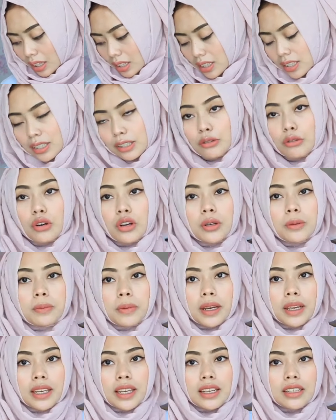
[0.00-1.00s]
see you on
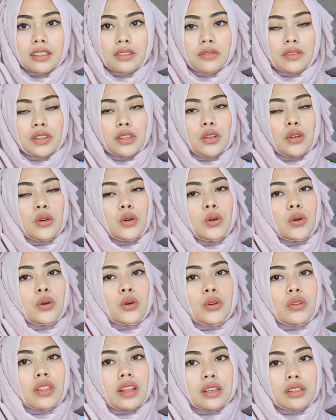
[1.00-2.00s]
my next video.
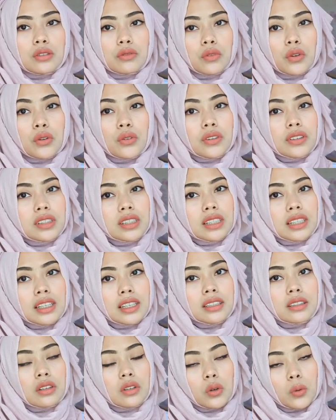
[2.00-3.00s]
Thanks for
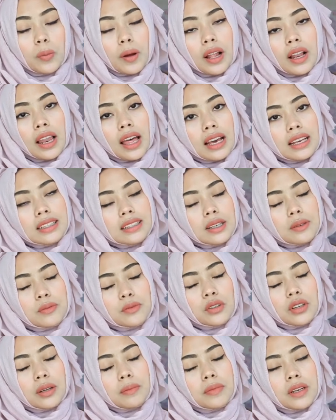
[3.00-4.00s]
watching. Jangan lupa like,
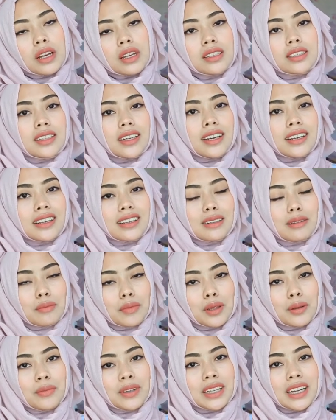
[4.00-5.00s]
subscribe, dan share ke
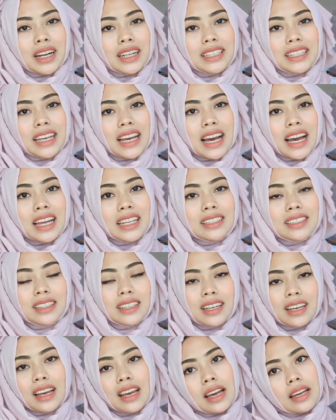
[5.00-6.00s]
teman-teman kalian.
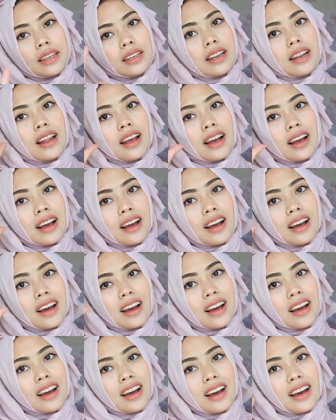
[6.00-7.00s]

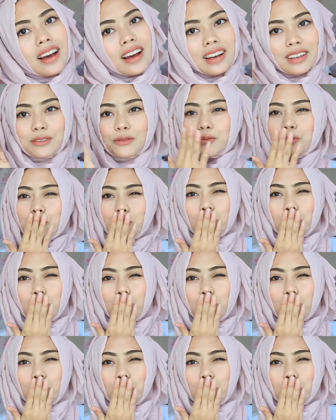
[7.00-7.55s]
Dadah.